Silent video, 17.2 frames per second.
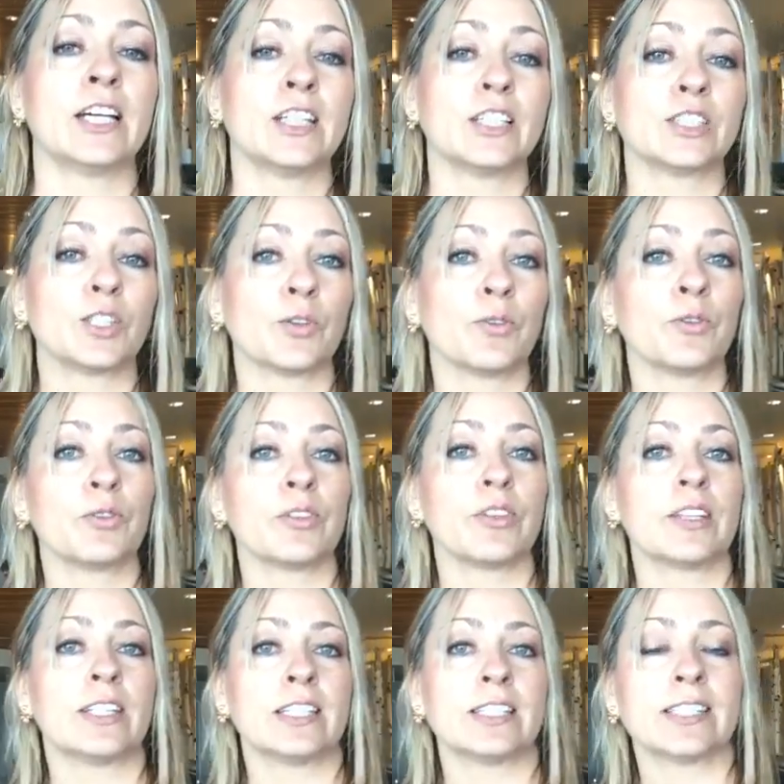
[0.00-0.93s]
So
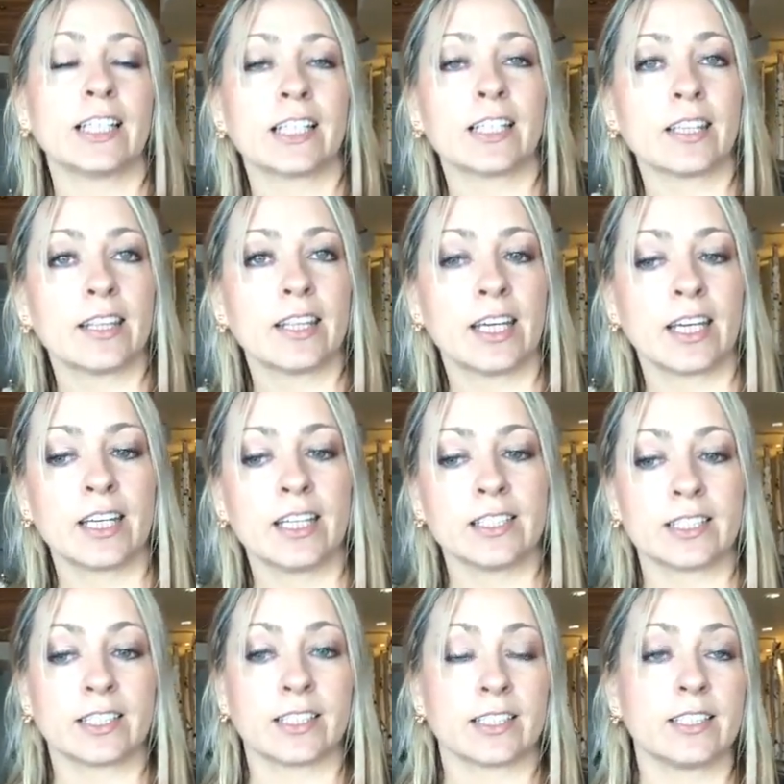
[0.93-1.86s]
the second thing
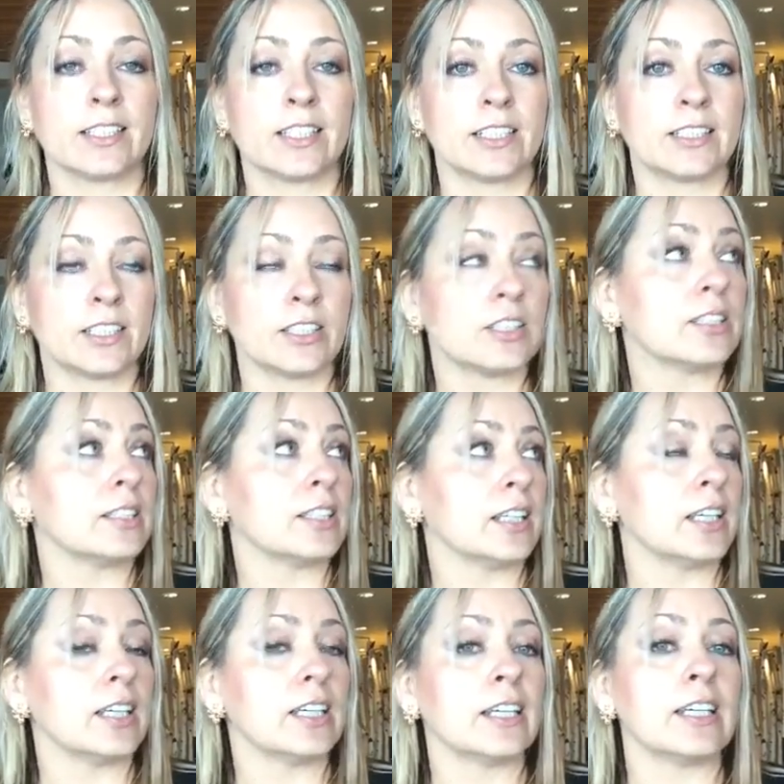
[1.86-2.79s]
is
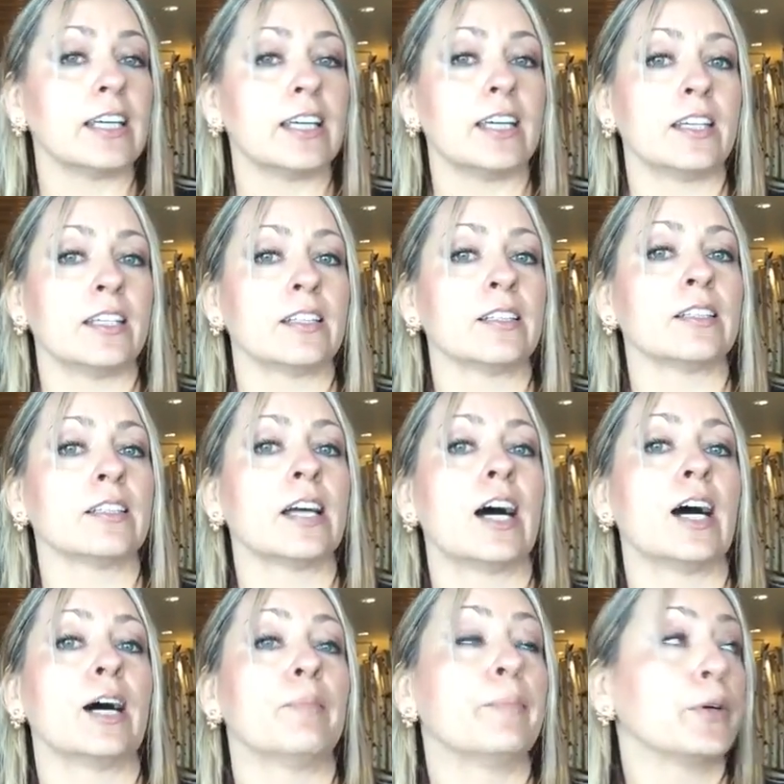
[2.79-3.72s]
consistency in
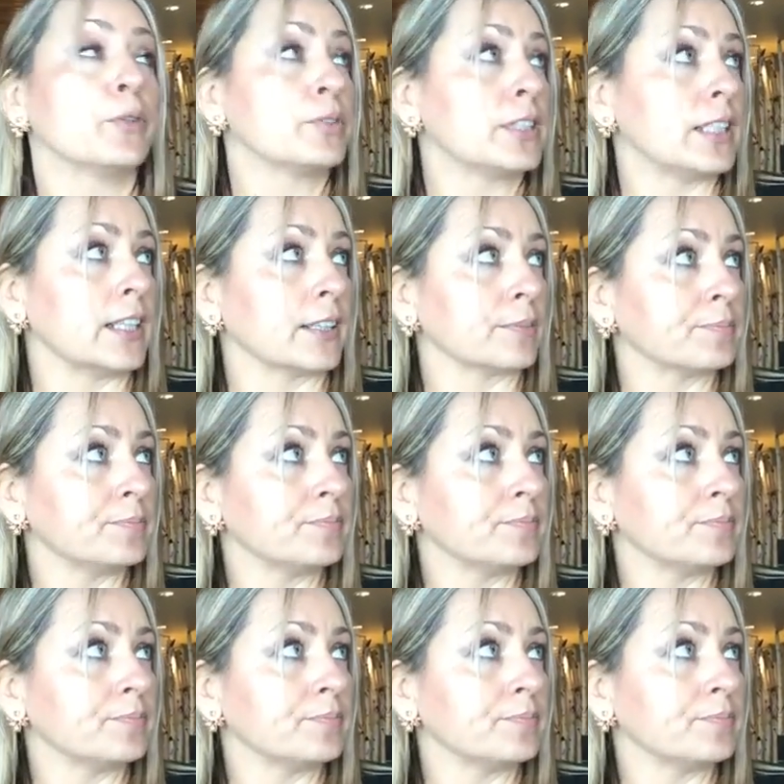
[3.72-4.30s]
posting.